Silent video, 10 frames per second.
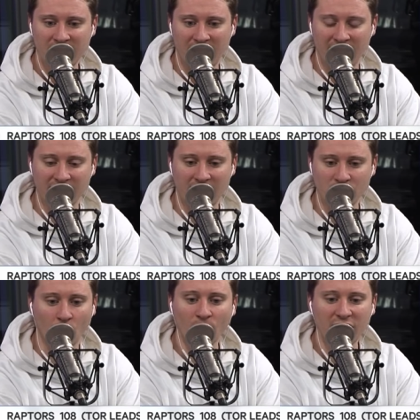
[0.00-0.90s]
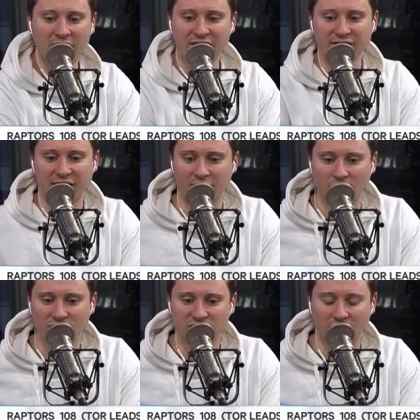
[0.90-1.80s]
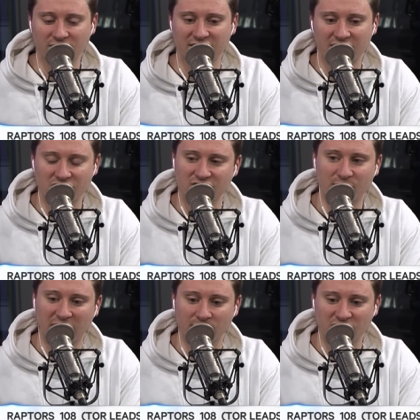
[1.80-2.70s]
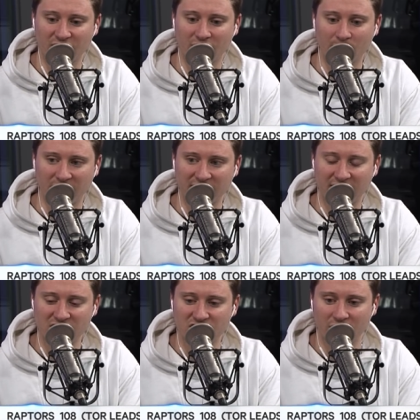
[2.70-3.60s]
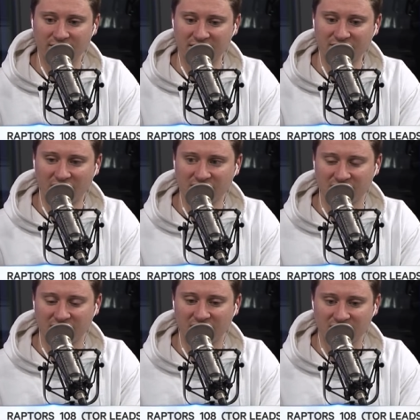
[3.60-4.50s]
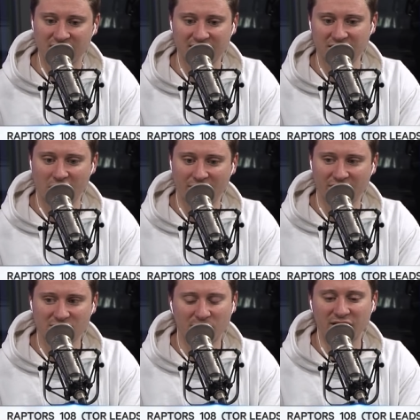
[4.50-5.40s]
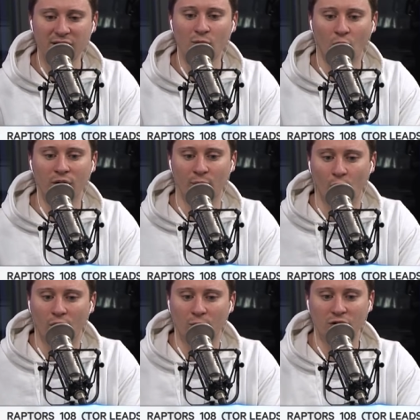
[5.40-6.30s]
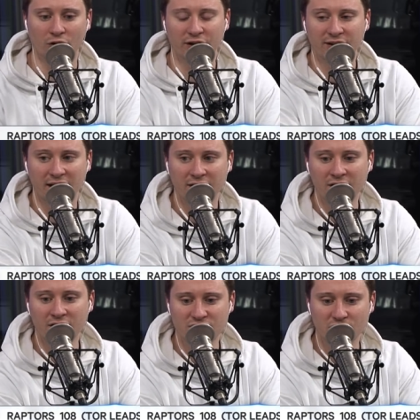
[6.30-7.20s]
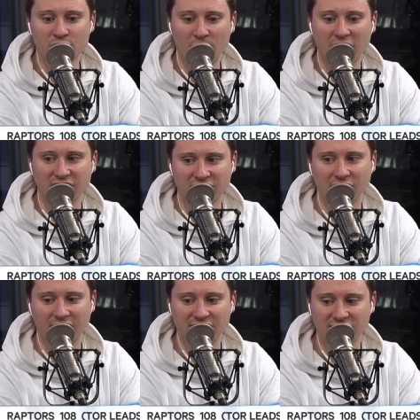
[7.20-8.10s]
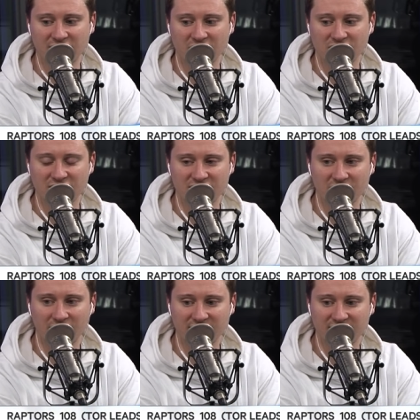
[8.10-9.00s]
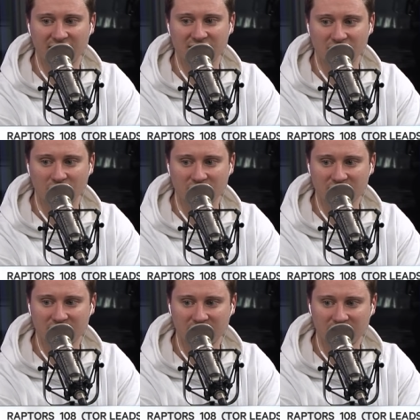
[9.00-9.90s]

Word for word: And normally, I think that it all starts. He can just pick himself up by engaging on defense, and he doesn't need the offense. But I think more and more we're learning that Serge Ibaka still likes his touches. He still likes to get his looks.